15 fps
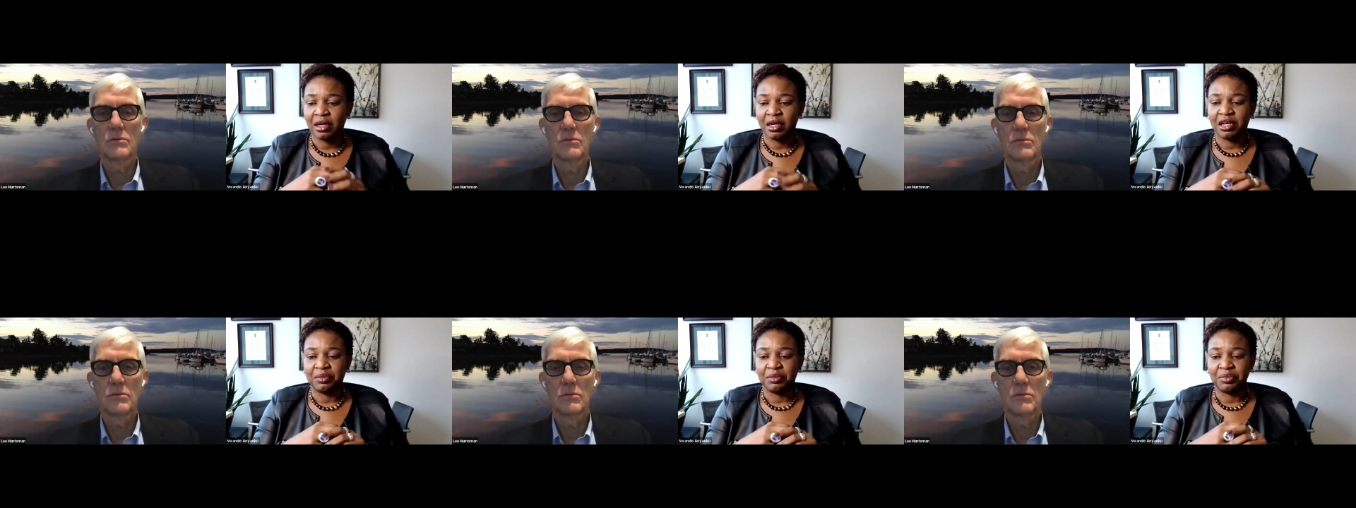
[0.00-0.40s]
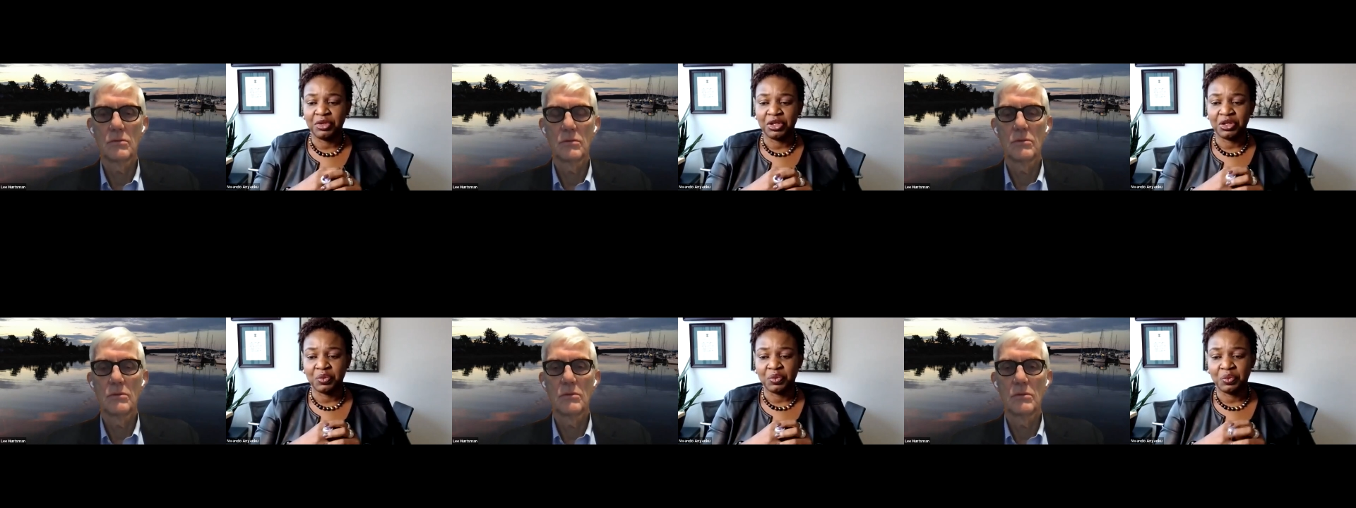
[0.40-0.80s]
Speaker 1: Um,
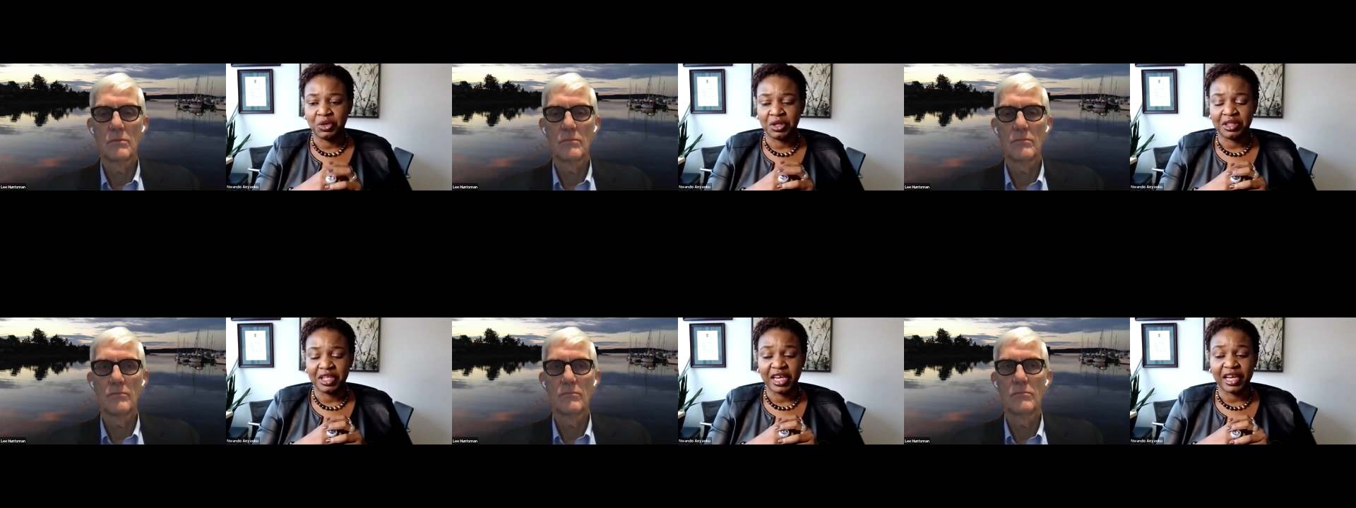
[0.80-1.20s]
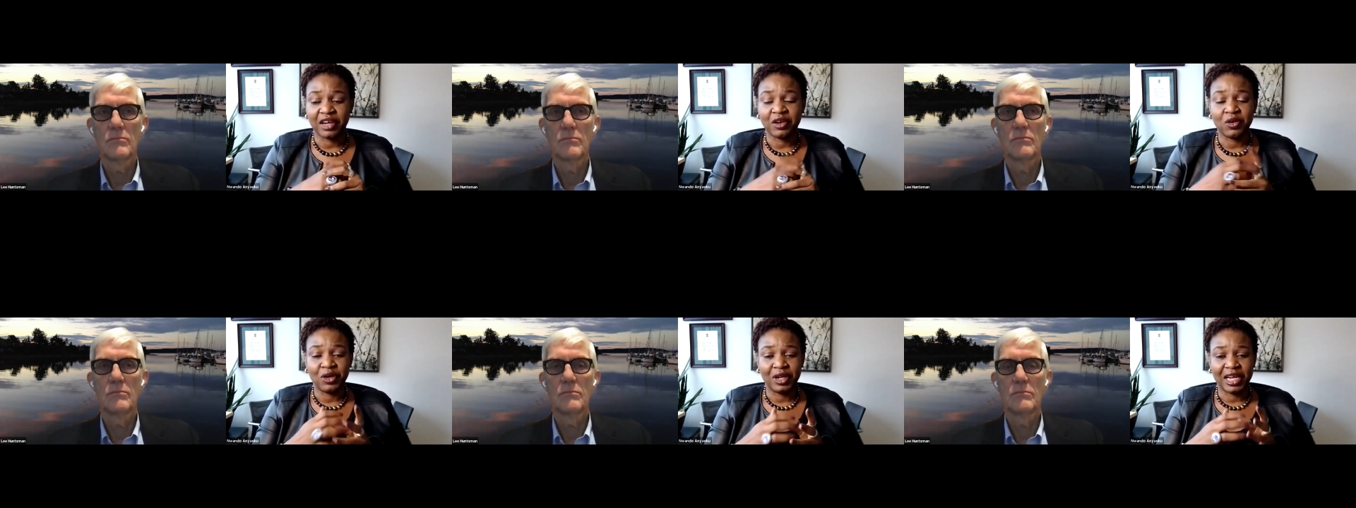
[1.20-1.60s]
you know, one thing I
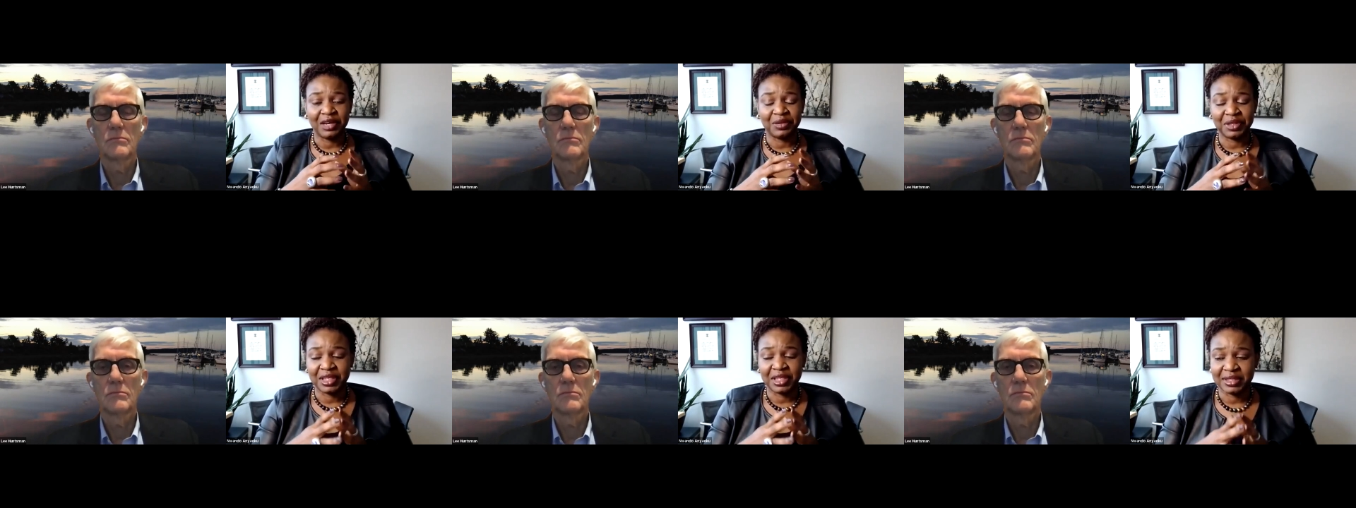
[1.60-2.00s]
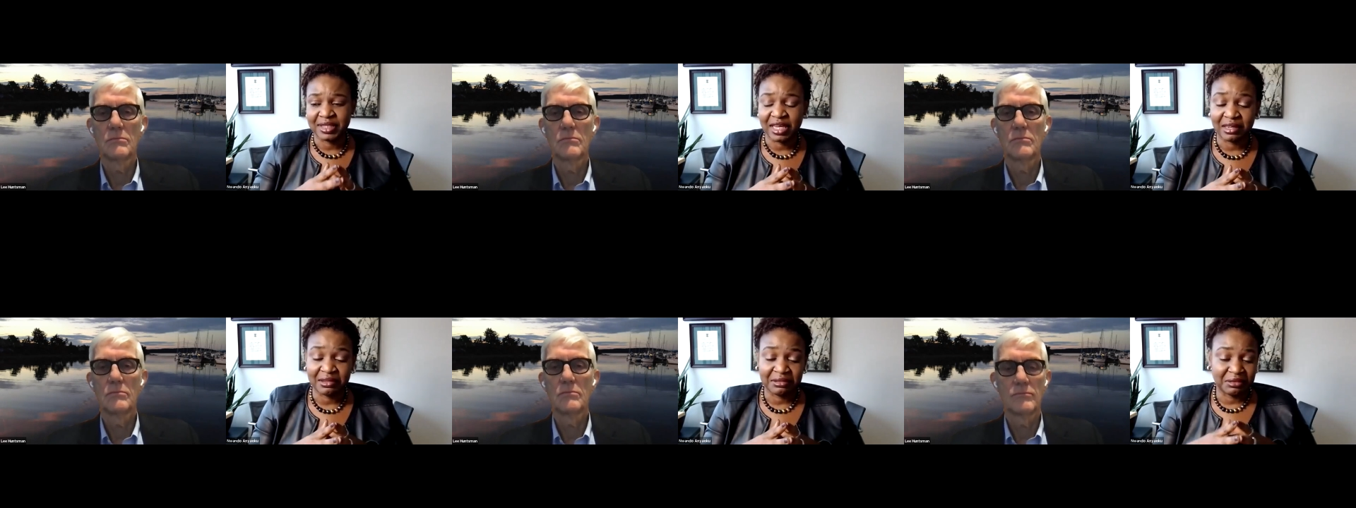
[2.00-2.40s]
call out is
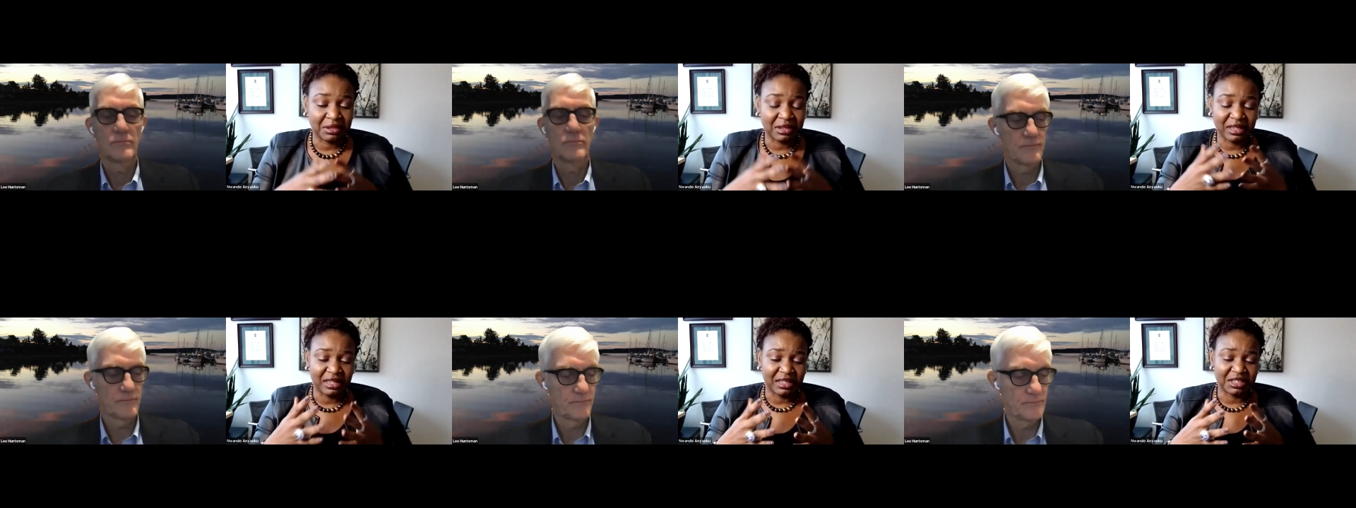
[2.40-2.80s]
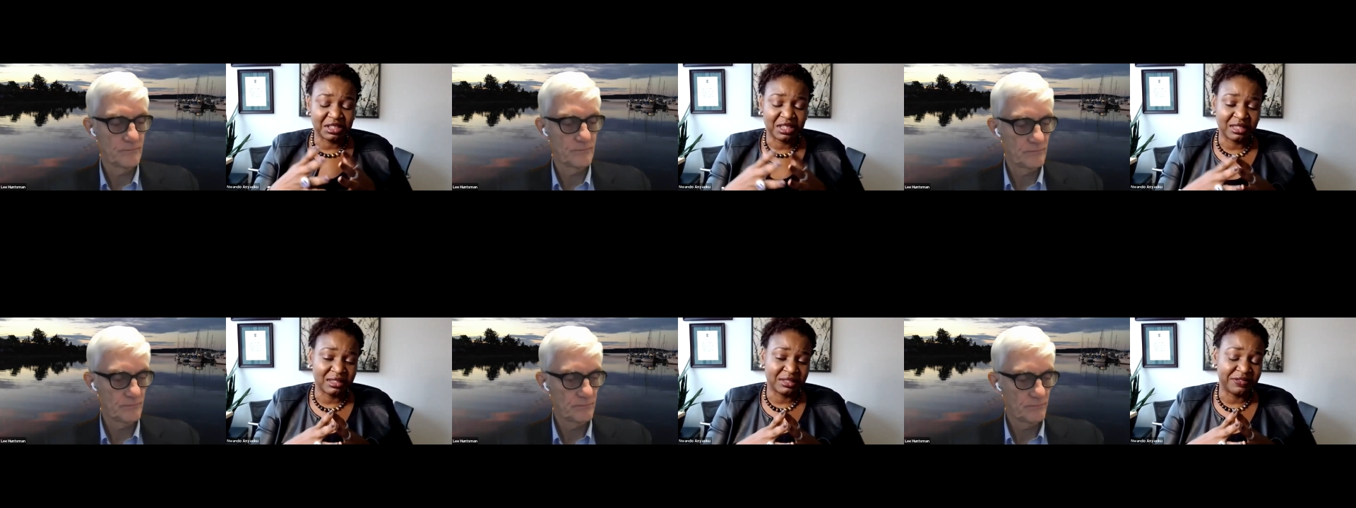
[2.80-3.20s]
that
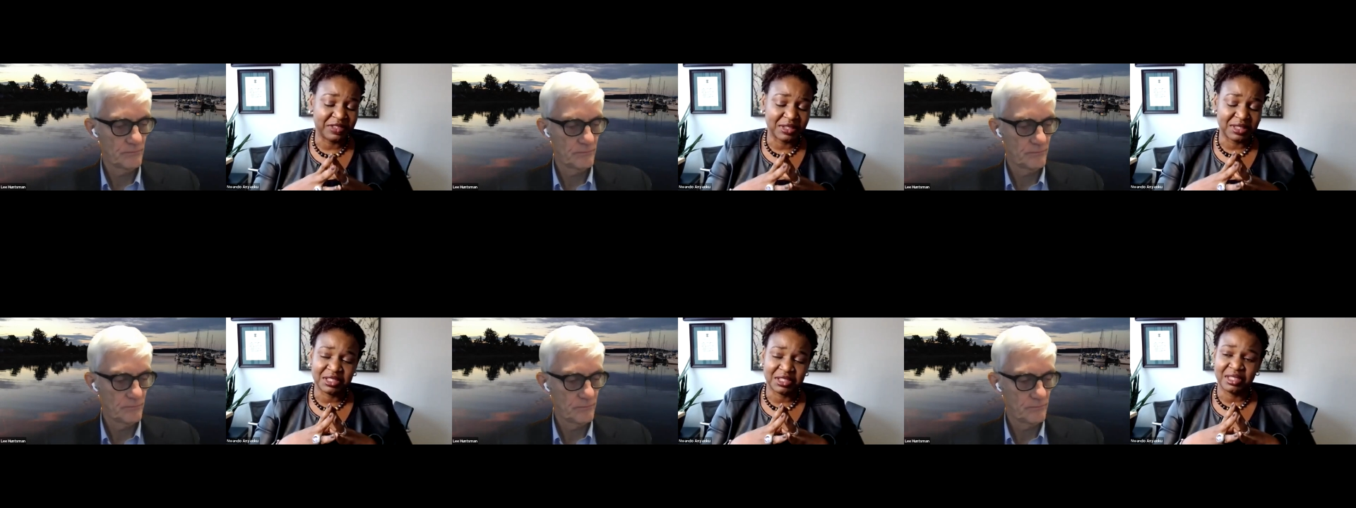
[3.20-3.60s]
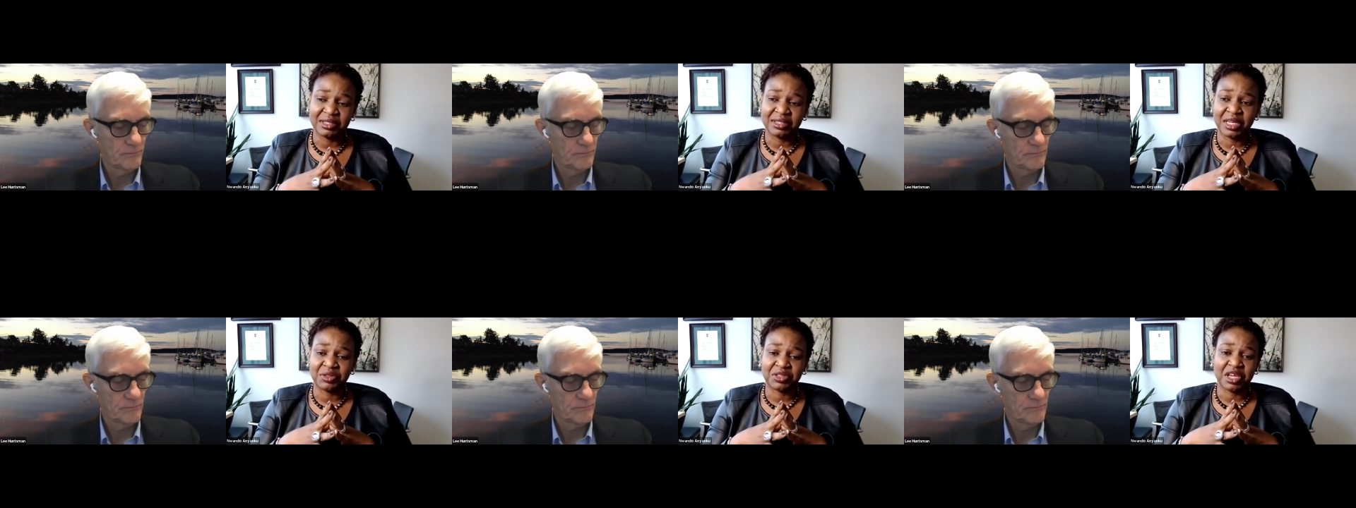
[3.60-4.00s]
clinicians,
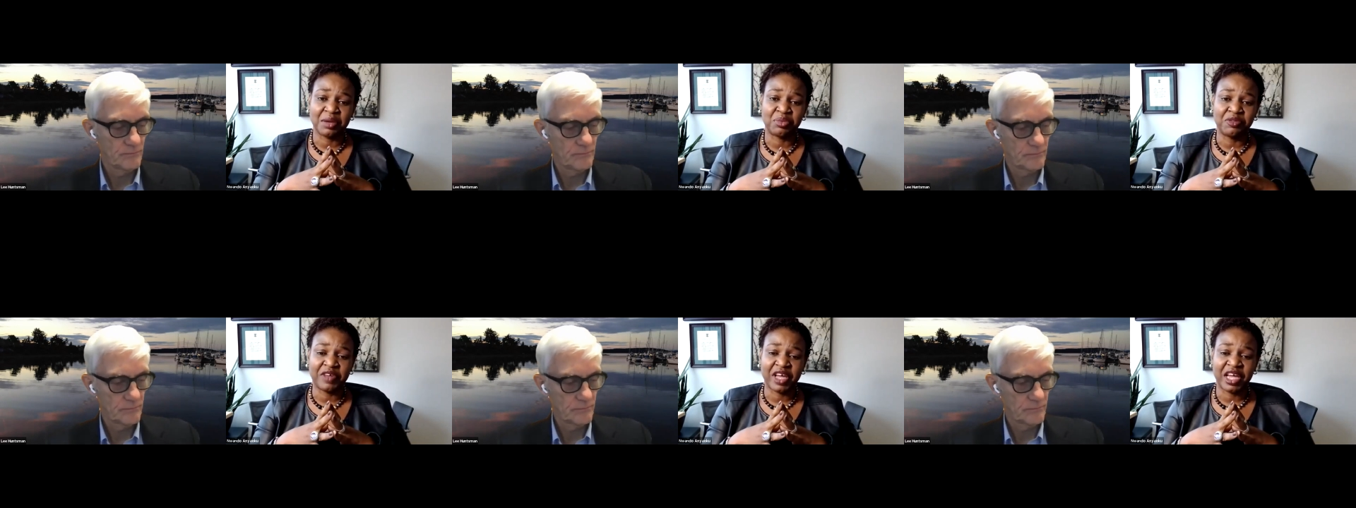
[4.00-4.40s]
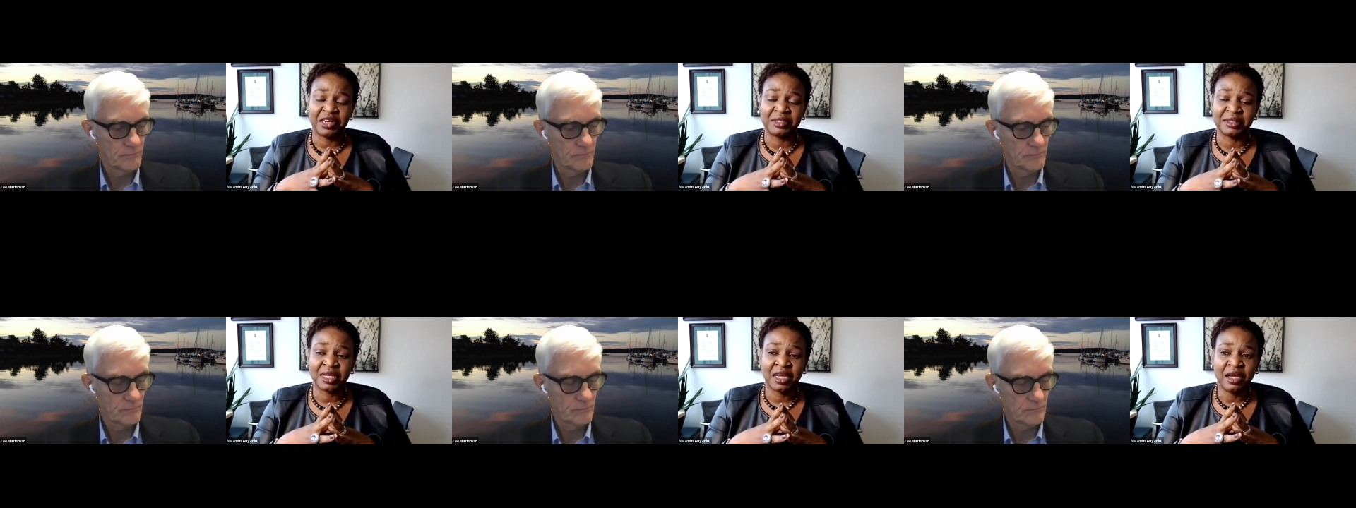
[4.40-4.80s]
physicians, healthcare
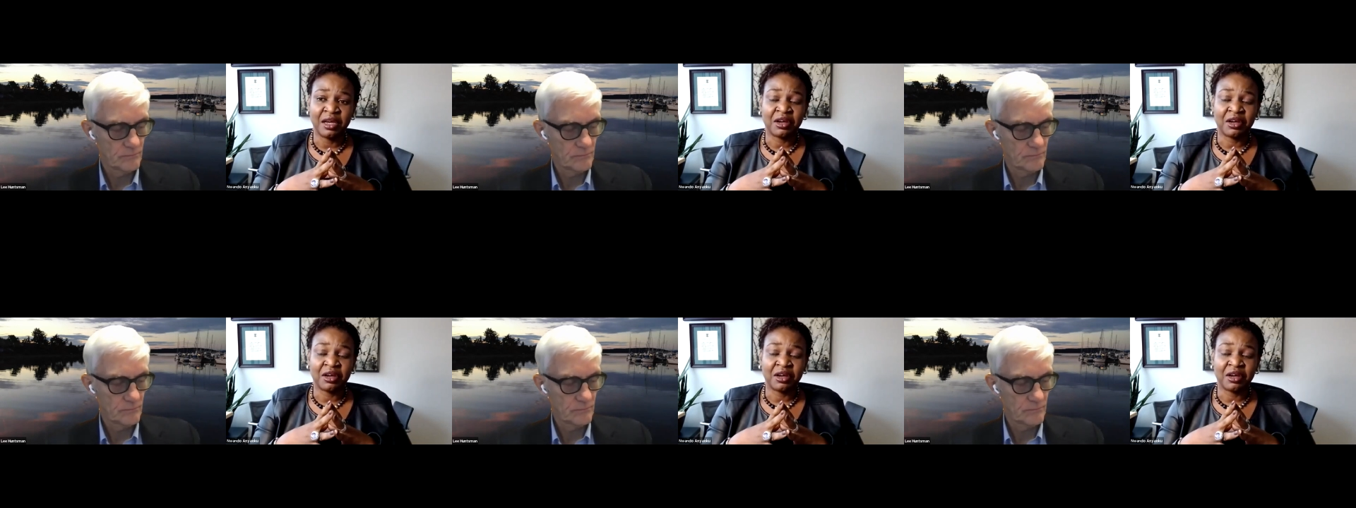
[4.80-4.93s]
providers